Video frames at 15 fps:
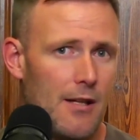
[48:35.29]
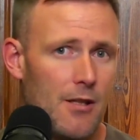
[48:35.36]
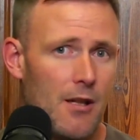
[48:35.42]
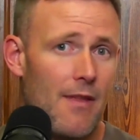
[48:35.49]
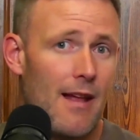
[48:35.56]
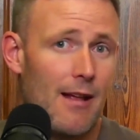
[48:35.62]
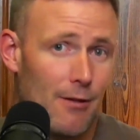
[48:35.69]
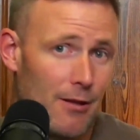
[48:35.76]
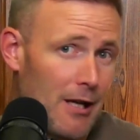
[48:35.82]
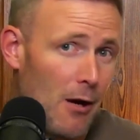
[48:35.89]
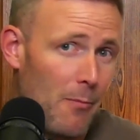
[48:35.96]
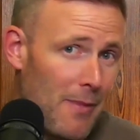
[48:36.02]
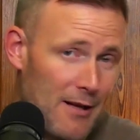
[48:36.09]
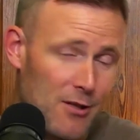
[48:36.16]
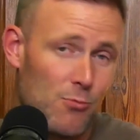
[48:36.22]
You know, that
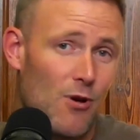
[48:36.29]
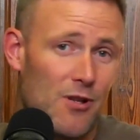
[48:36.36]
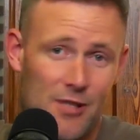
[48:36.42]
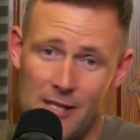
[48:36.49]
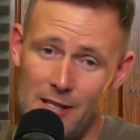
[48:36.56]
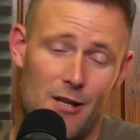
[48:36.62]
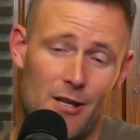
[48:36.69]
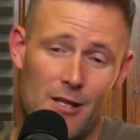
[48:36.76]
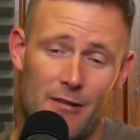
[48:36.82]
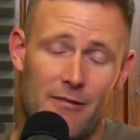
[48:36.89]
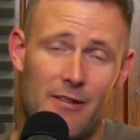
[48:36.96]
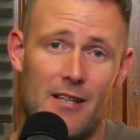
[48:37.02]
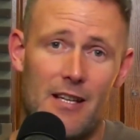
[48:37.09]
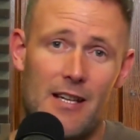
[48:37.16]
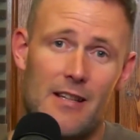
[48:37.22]
going back to what I said earlier
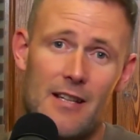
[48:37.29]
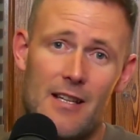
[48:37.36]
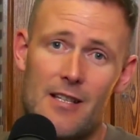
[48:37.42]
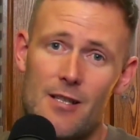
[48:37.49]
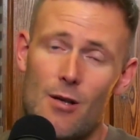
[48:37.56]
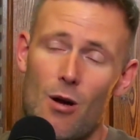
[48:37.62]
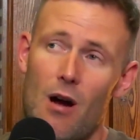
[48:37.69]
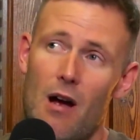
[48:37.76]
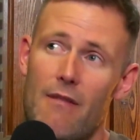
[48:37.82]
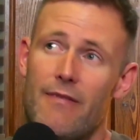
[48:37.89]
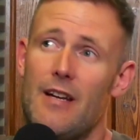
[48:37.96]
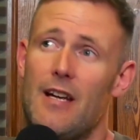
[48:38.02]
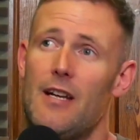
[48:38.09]
in this live,